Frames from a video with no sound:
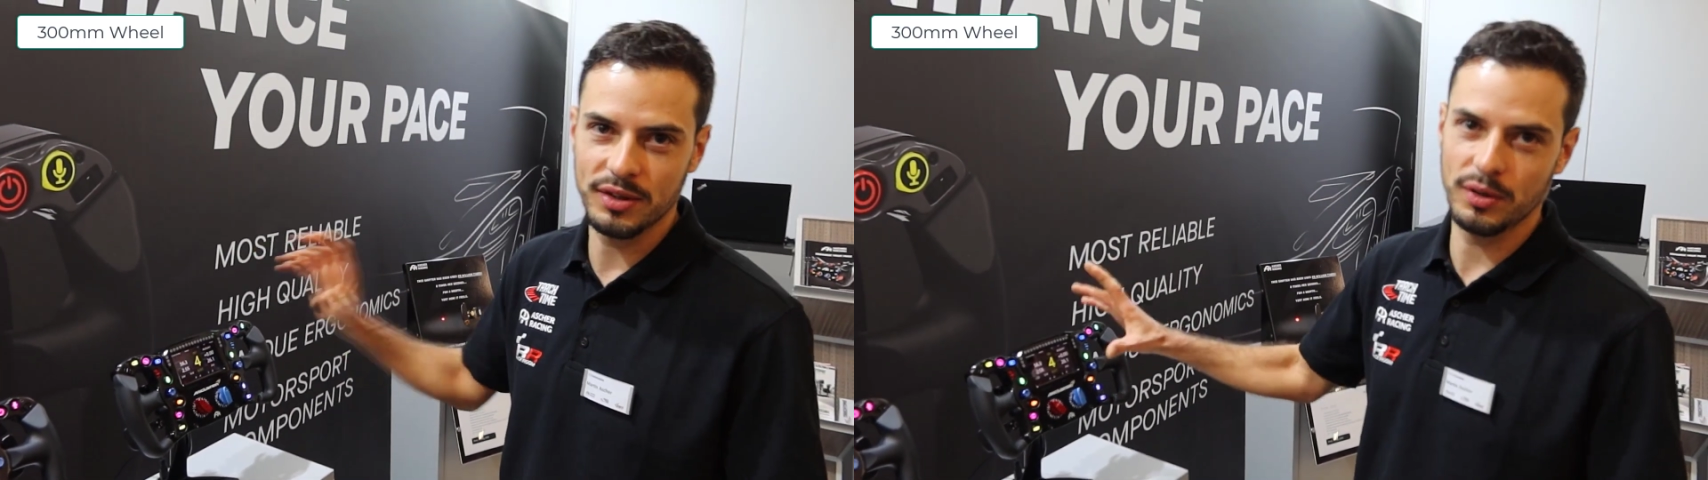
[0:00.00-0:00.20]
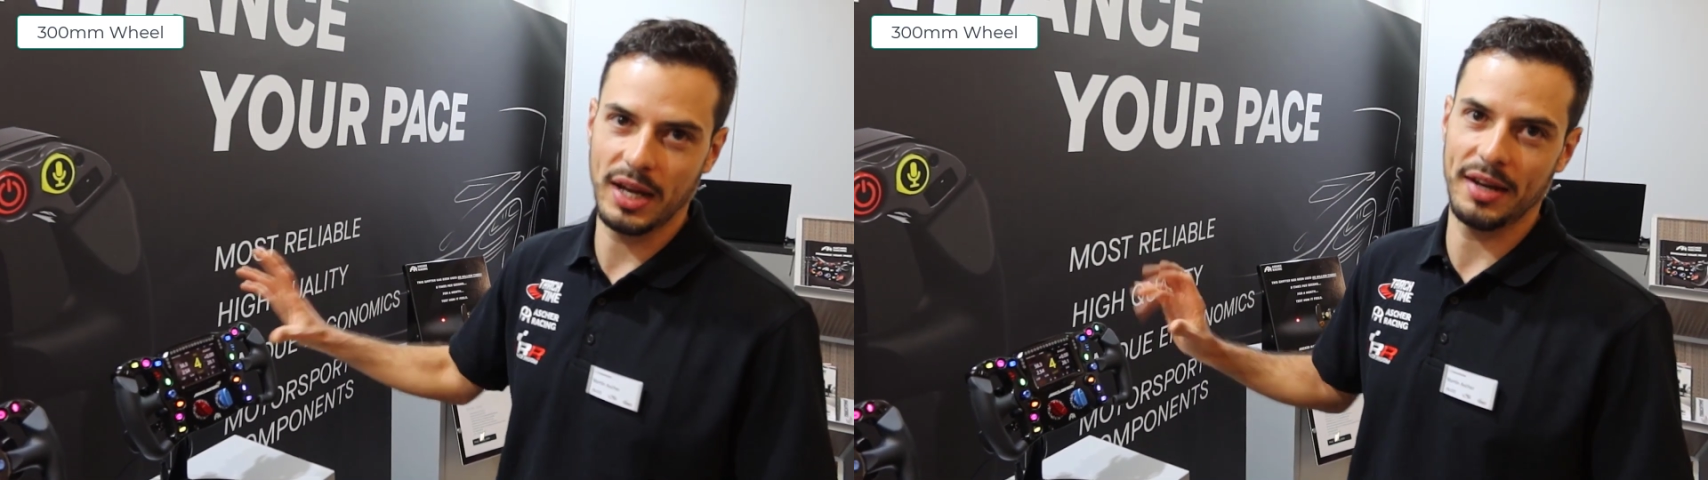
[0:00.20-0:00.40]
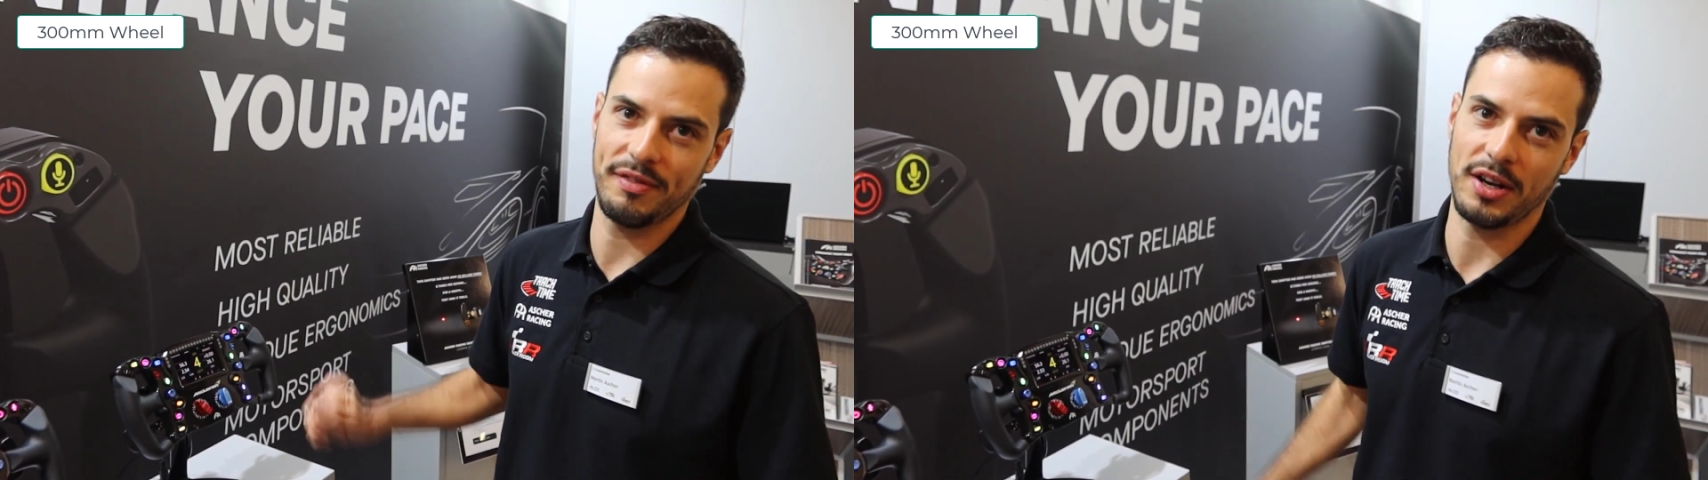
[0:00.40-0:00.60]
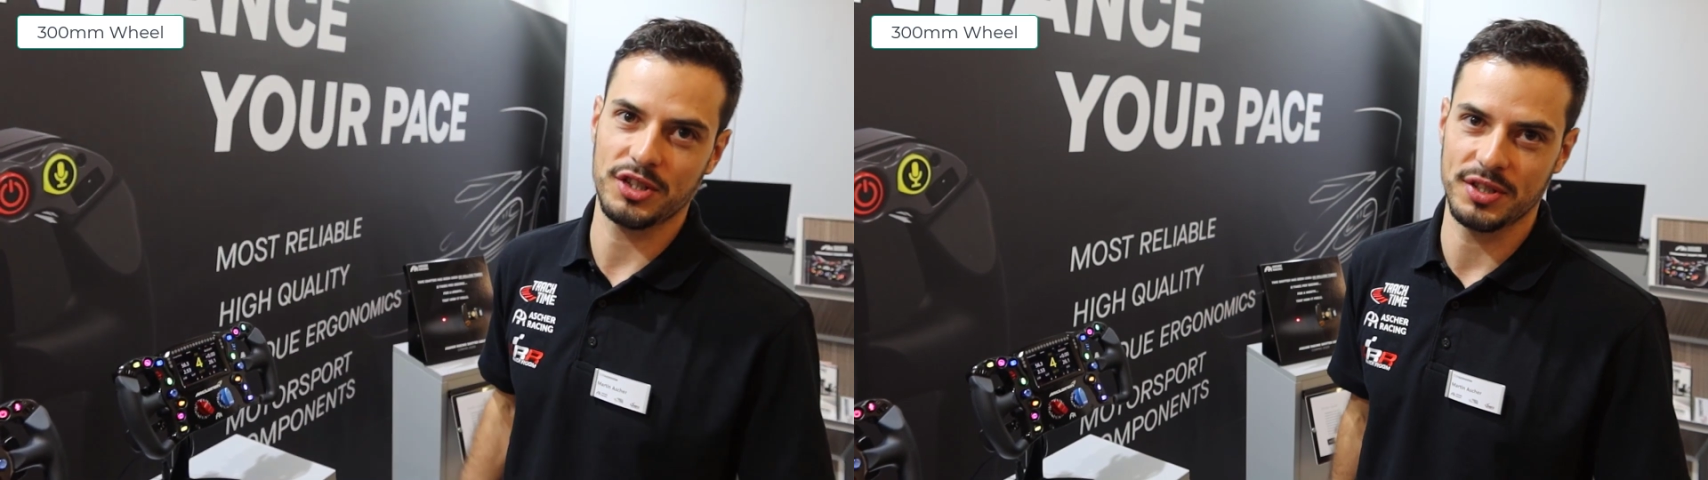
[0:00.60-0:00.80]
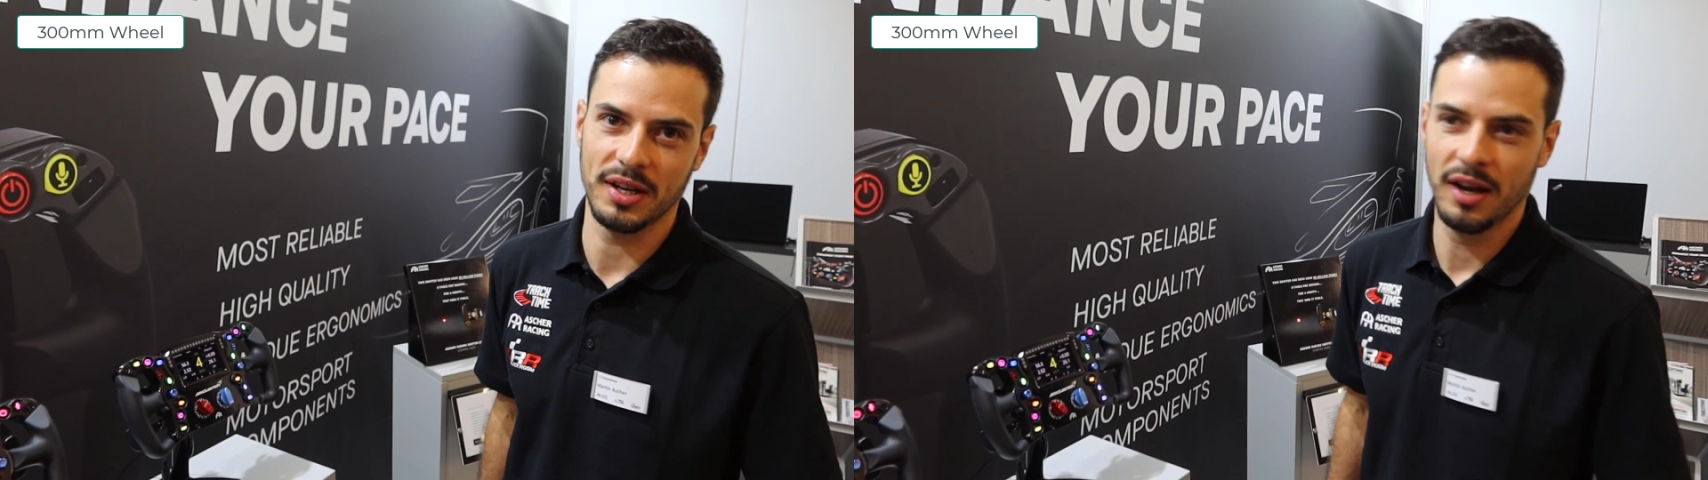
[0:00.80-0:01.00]
you get a
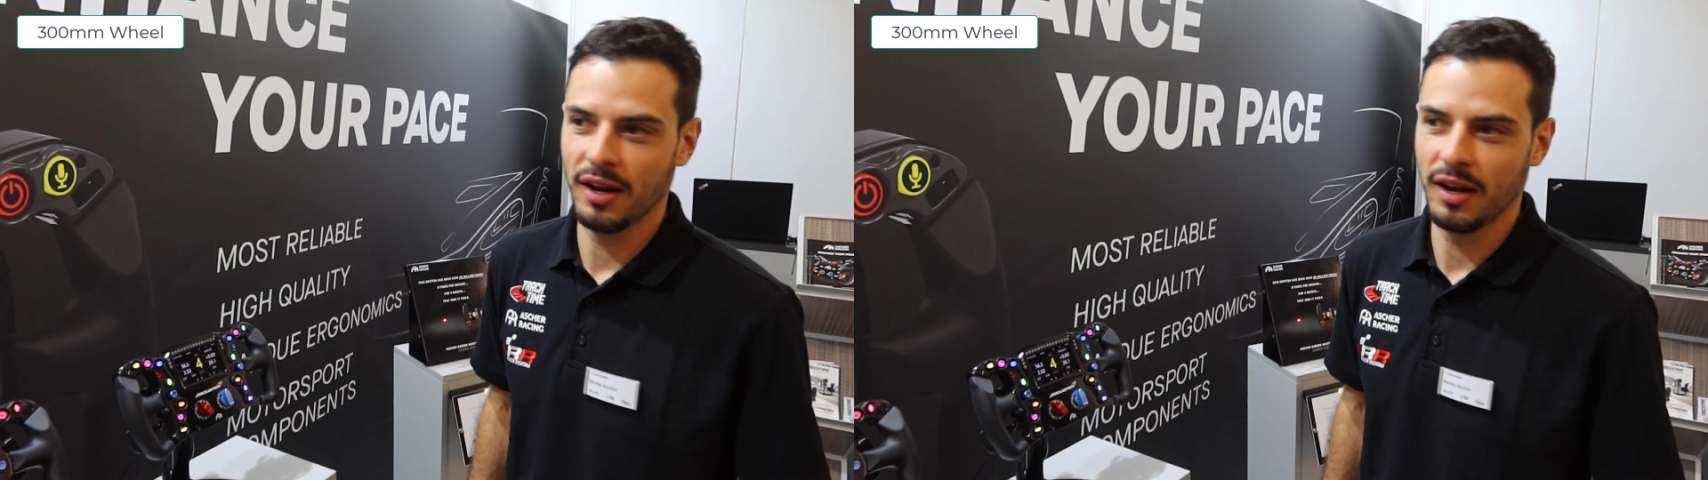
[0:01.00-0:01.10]
function.